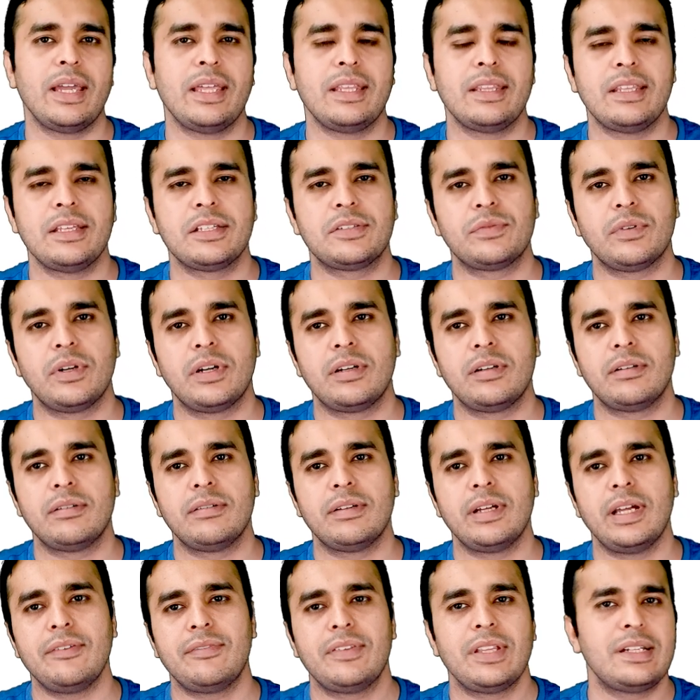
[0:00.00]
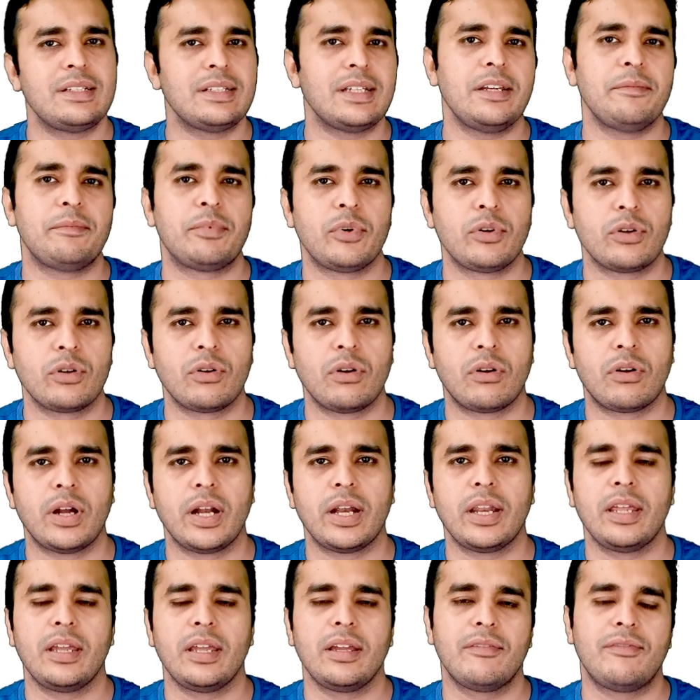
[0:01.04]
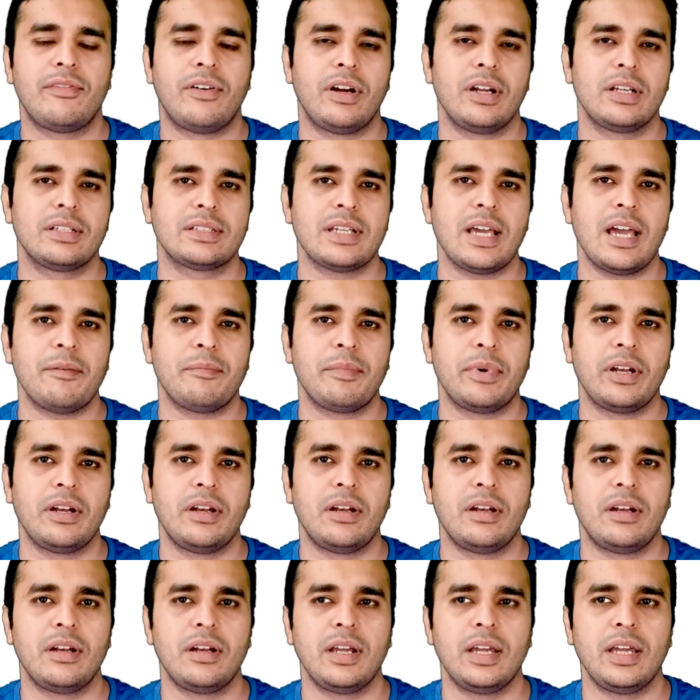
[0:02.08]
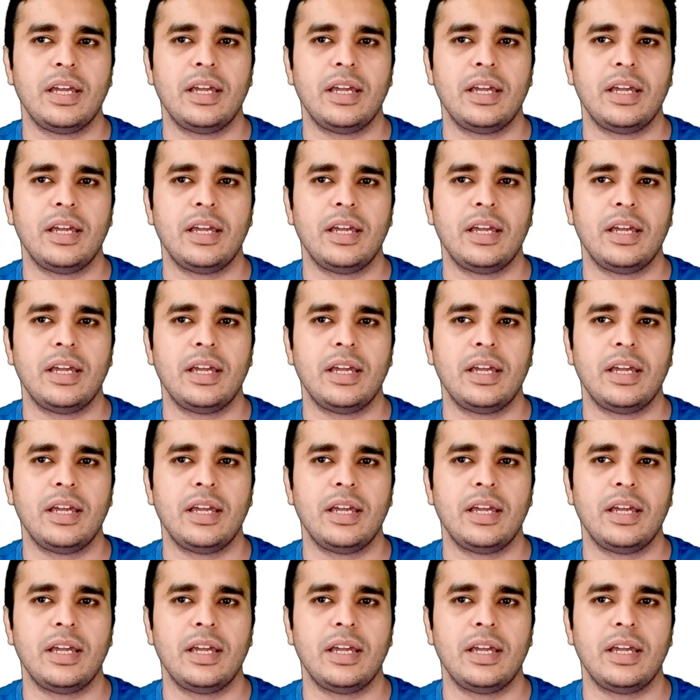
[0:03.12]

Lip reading: In this one, if there is any protocol running, for example,